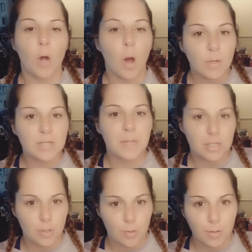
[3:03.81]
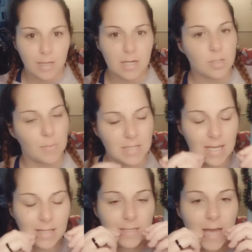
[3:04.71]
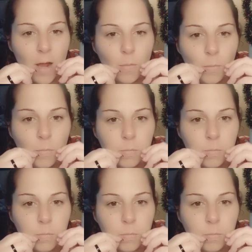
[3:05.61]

always make sure you clean it. So I'm gonna take these out.